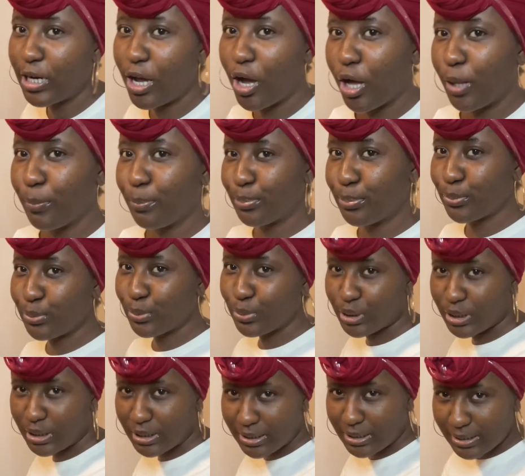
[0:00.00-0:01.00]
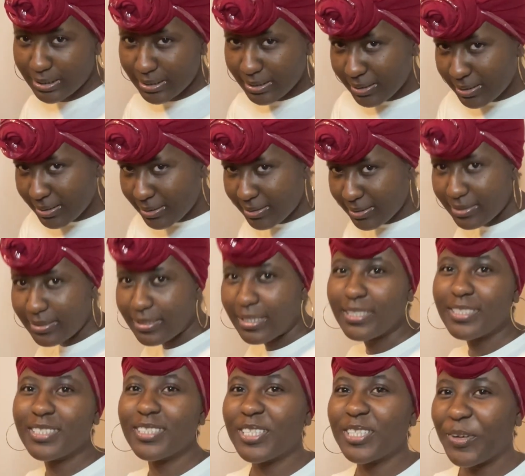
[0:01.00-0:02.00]
all bougie
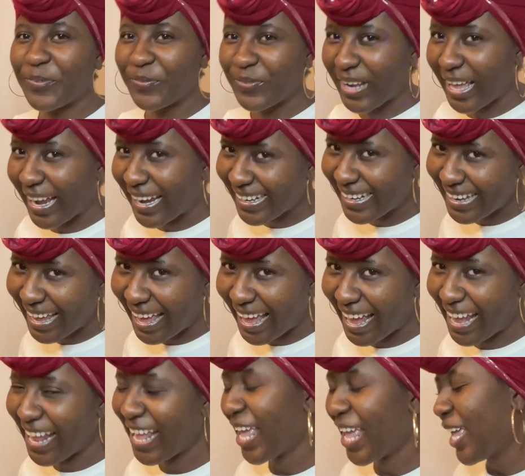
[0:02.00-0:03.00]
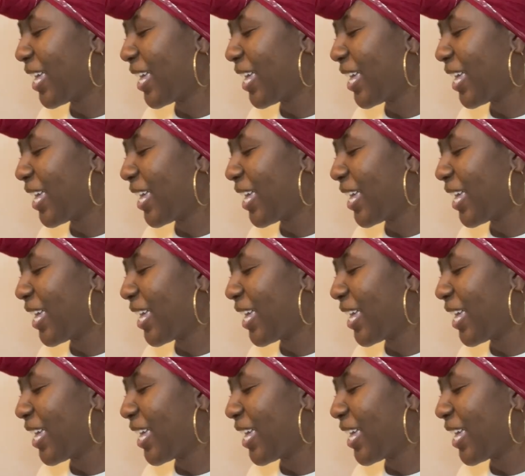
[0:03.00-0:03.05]
and stuff like that.